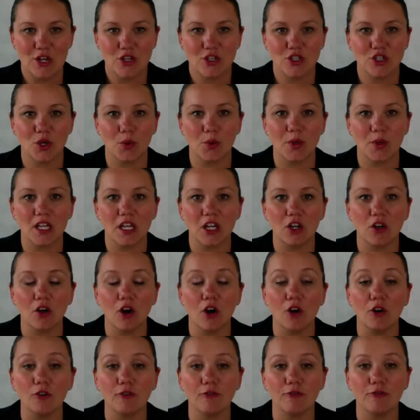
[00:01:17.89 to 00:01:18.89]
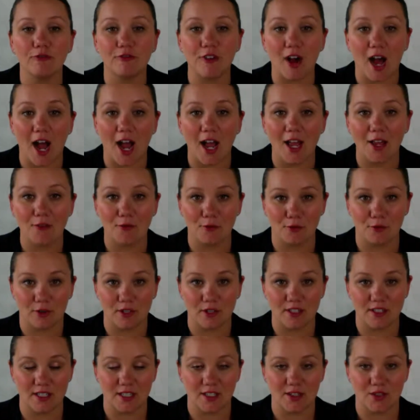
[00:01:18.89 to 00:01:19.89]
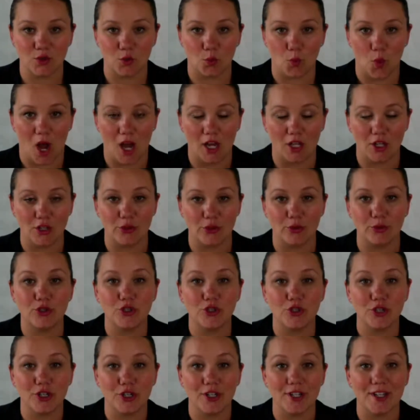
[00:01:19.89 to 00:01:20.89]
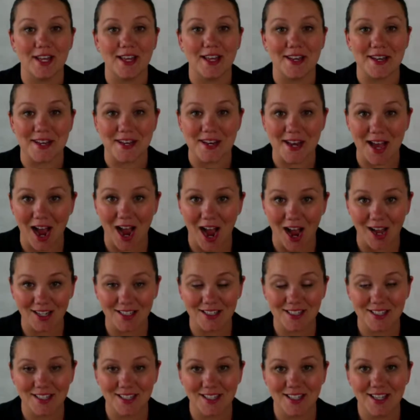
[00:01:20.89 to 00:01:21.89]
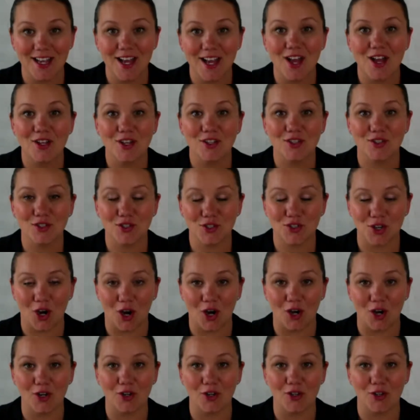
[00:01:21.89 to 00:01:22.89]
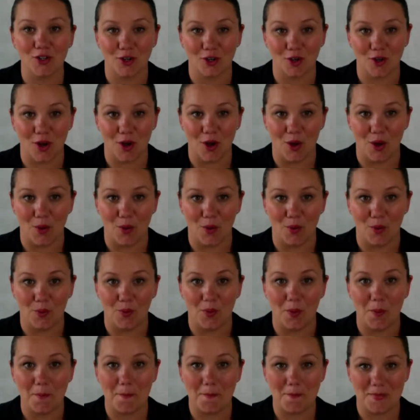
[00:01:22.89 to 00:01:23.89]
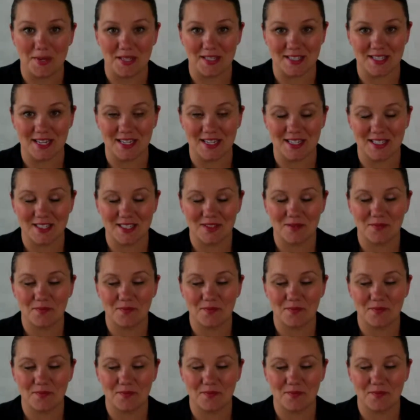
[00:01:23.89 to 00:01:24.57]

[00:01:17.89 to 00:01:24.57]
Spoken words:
So here are 5 reasons why you should not start your own business.